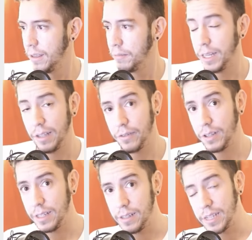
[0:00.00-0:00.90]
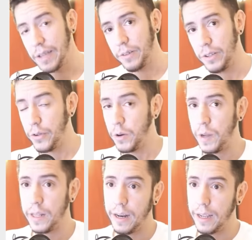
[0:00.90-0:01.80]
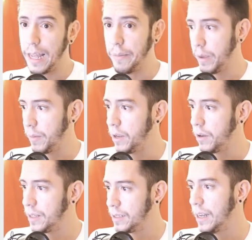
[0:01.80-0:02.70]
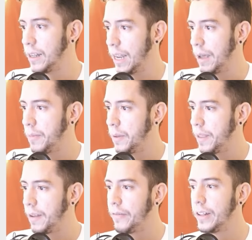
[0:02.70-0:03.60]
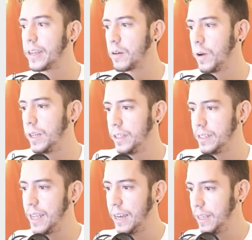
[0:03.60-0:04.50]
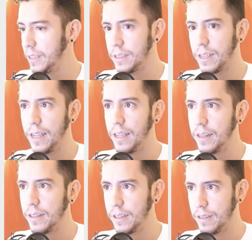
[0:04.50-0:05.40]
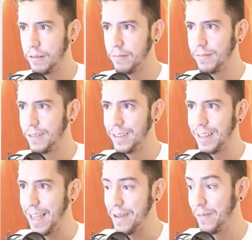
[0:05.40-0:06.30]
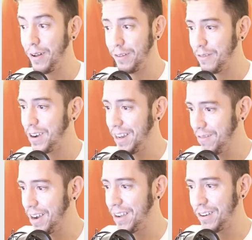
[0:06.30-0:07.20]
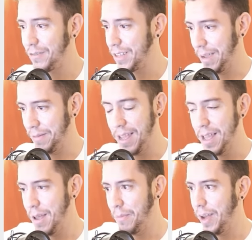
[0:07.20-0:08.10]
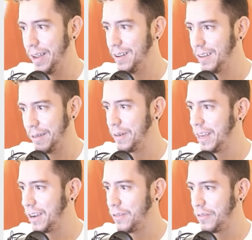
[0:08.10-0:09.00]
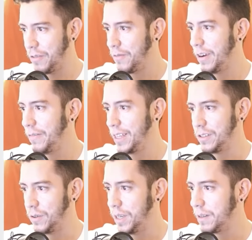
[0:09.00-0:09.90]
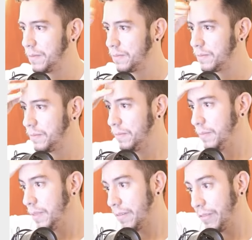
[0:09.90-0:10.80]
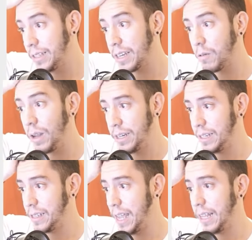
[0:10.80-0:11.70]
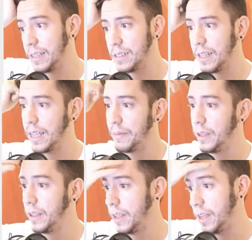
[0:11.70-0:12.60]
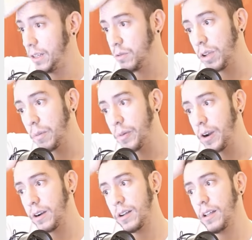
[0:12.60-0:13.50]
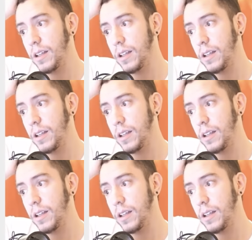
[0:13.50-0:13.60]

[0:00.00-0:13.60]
By default, it's disabled if you don't want any clamping, but you can still clamp. Then filter quality settings, and I'm already running out of time, but I'm going to go very fast through it. Filter quality settings, they can be tweaked per